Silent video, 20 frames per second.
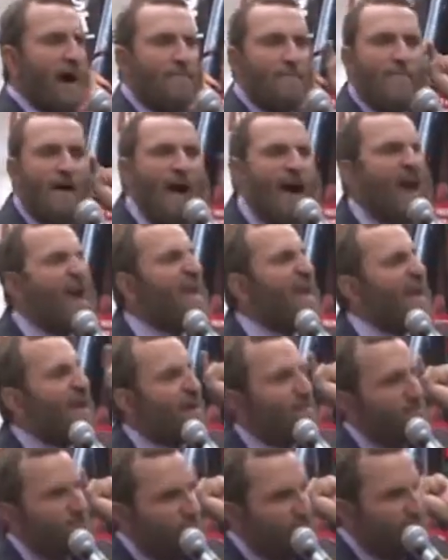My
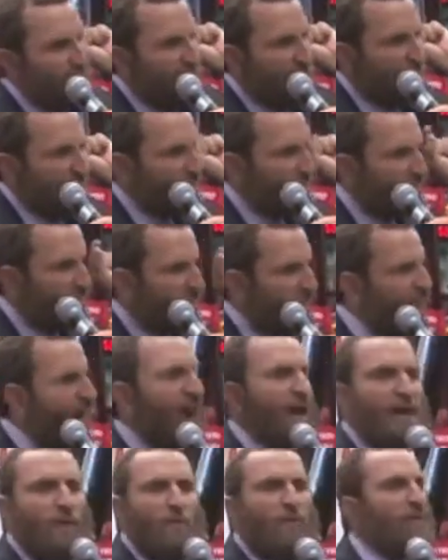
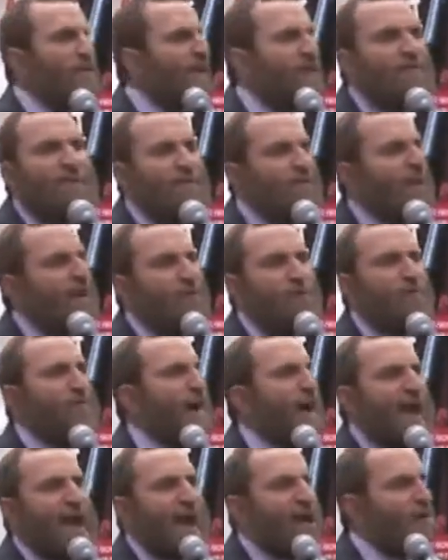fight will never be with
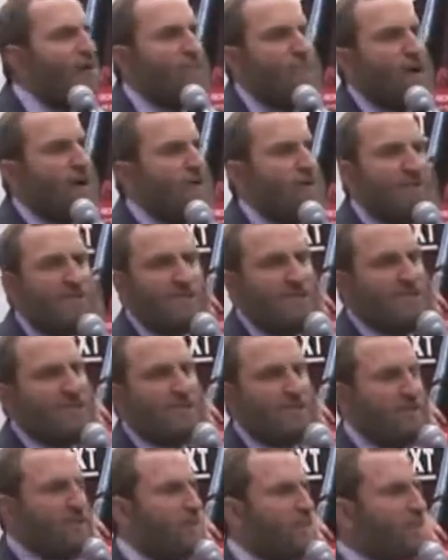my Arab brothers and
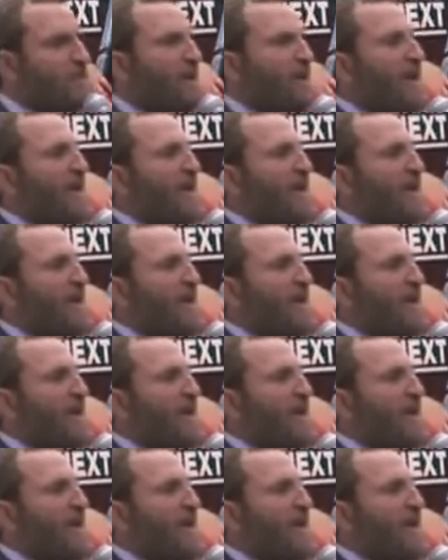sisters.